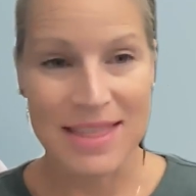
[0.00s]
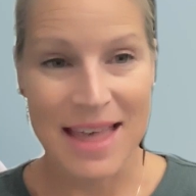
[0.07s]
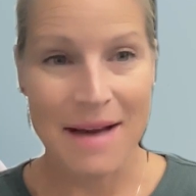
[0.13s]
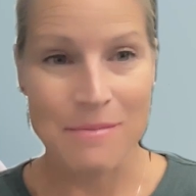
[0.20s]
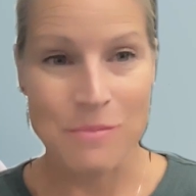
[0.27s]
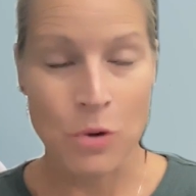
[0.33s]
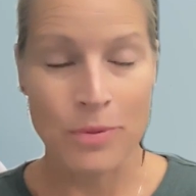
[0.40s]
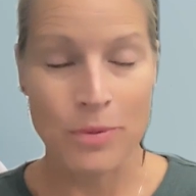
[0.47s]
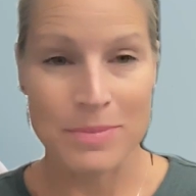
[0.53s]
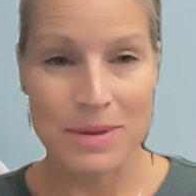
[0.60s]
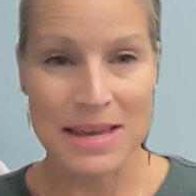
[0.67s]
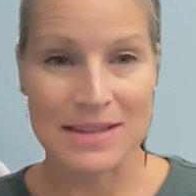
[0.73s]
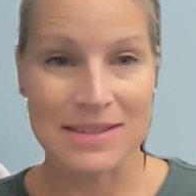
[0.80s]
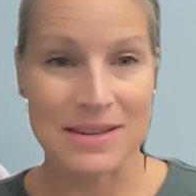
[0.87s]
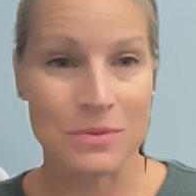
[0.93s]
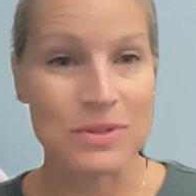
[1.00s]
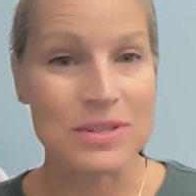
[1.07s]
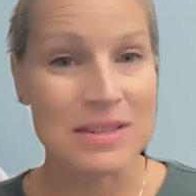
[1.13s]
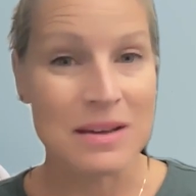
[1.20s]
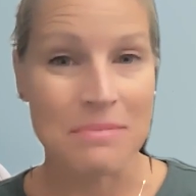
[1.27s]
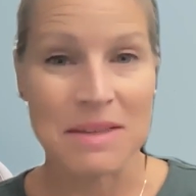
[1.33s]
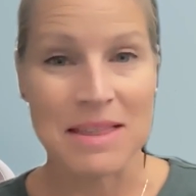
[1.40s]
that moment because it
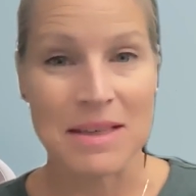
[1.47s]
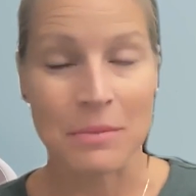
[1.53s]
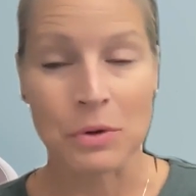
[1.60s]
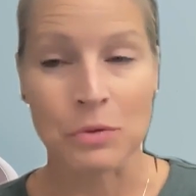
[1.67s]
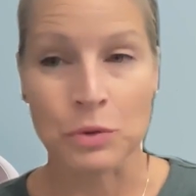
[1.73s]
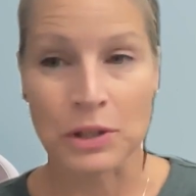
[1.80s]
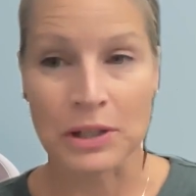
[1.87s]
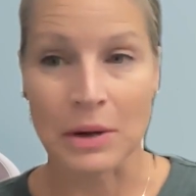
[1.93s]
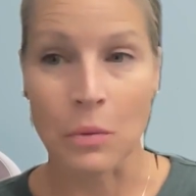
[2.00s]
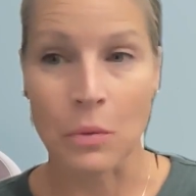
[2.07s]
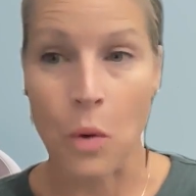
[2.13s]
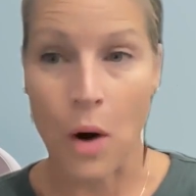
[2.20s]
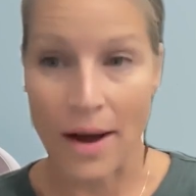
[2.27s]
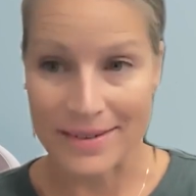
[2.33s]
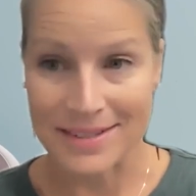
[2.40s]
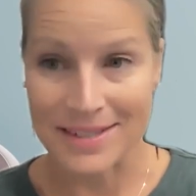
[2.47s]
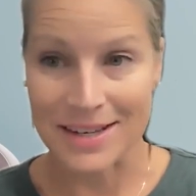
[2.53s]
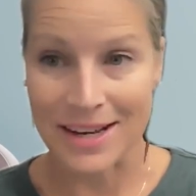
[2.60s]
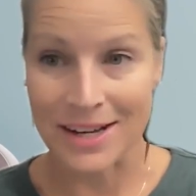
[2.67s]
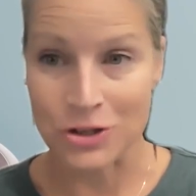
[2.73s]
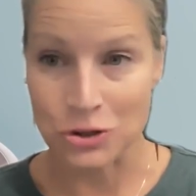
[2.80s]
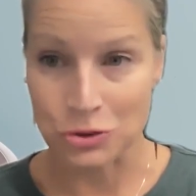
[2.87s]
was something that we really wanted
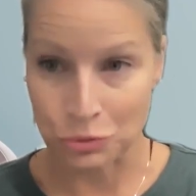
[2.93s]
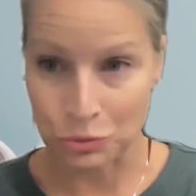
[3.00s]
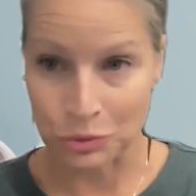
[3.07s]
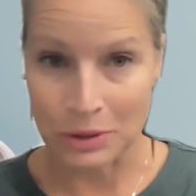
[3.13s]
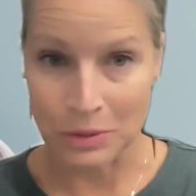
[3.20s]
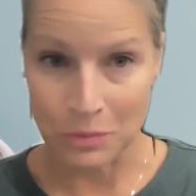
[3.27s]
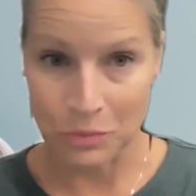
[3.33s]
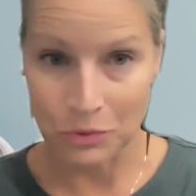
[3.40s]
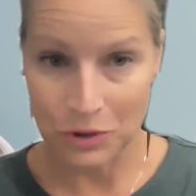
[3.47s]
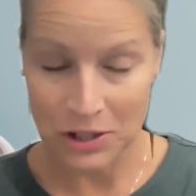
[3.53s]
and truly,